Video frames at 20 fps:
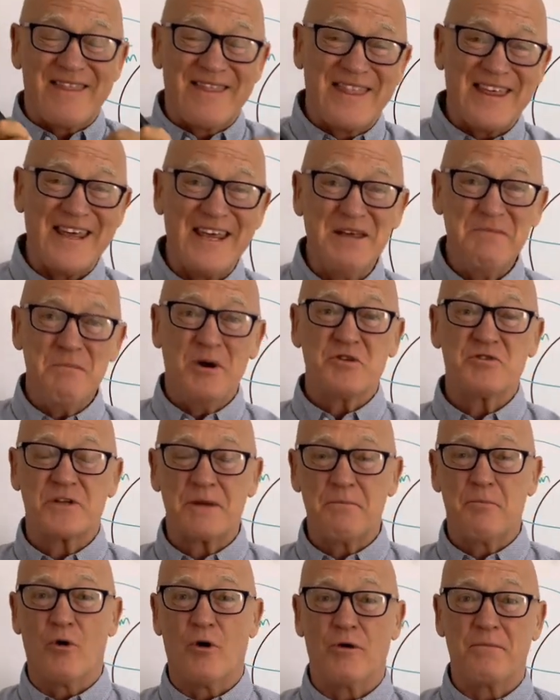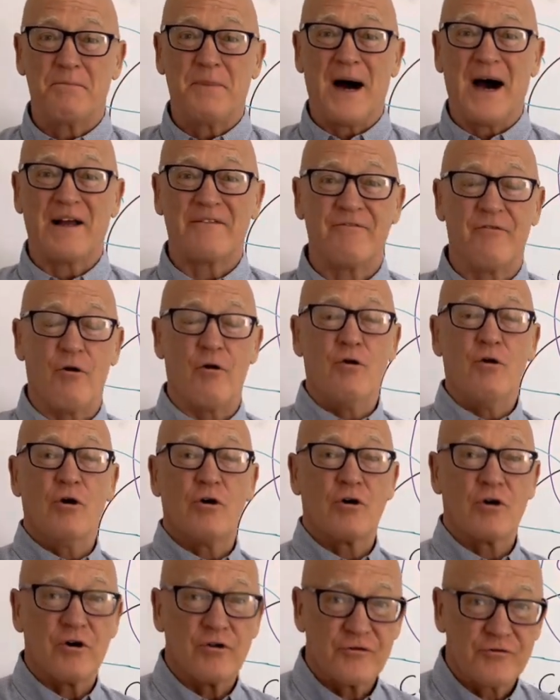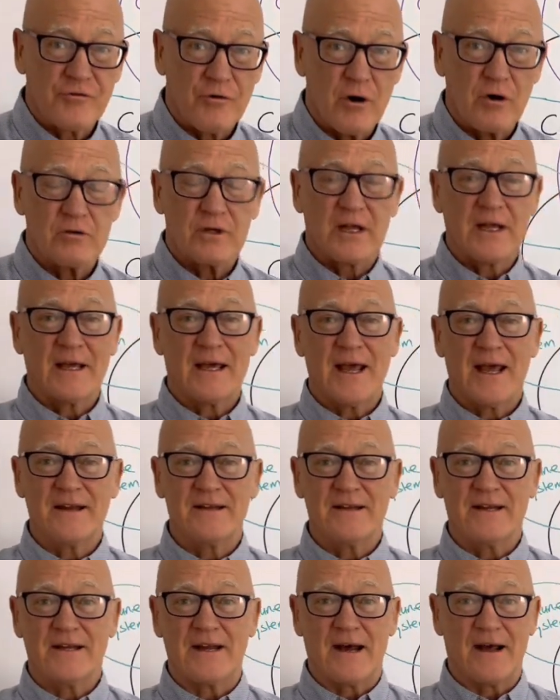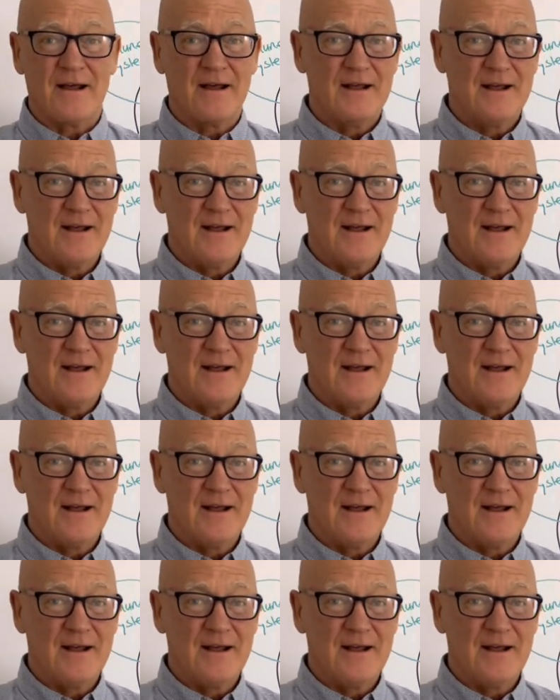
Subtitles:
the most important part for controlling Candida.